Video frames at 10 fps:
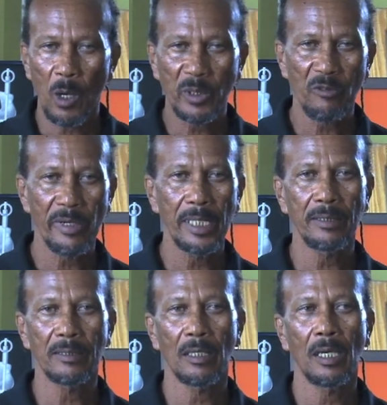outer
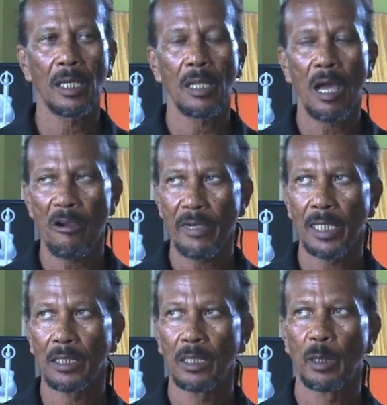rings are
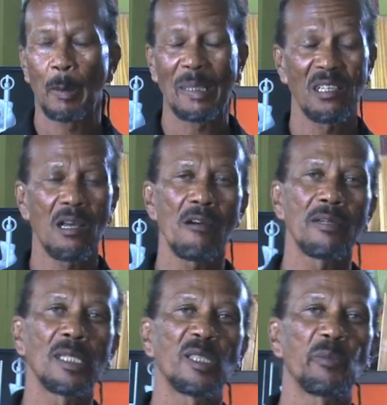laurel, and the
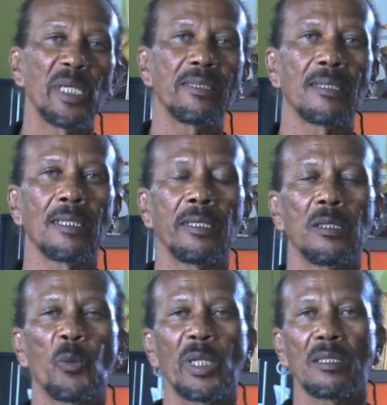laurel is basically
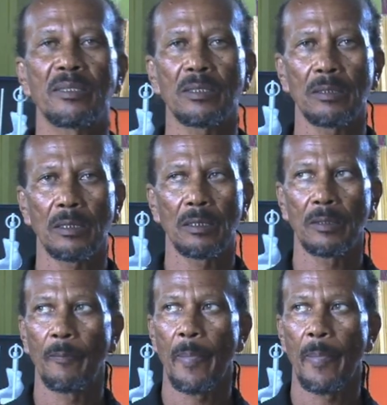the winner's circle.